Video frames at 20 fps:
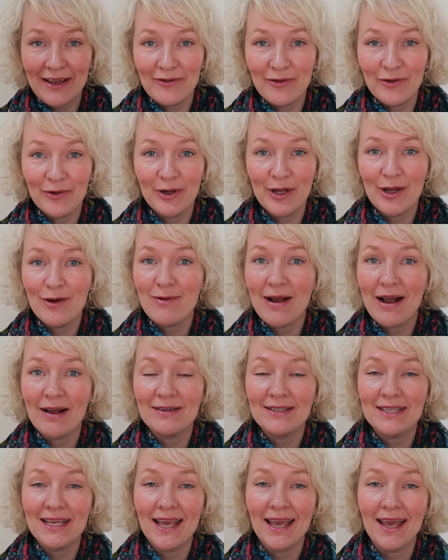If you're new
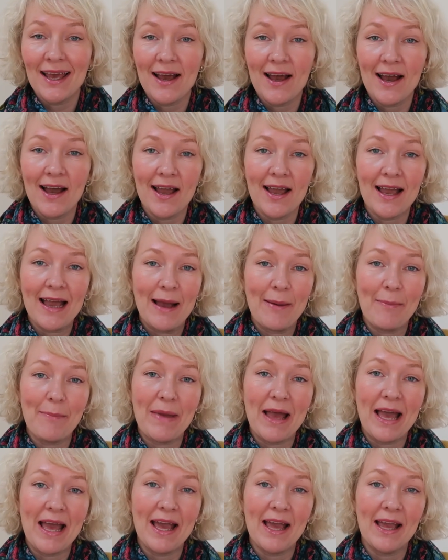around here, I
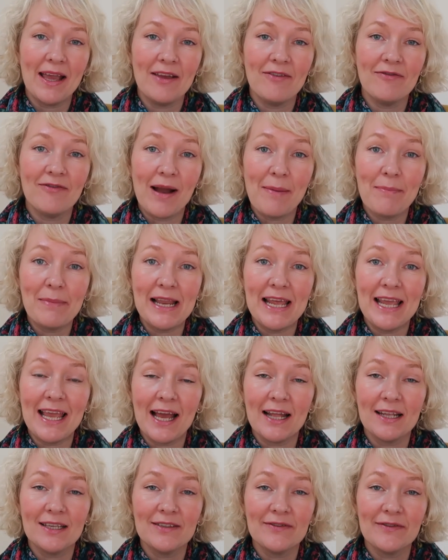am a family
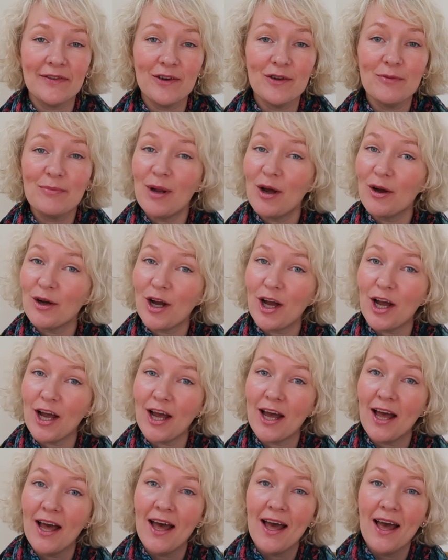and food
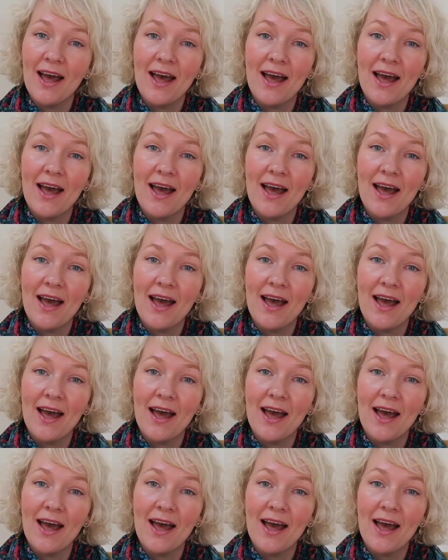blogger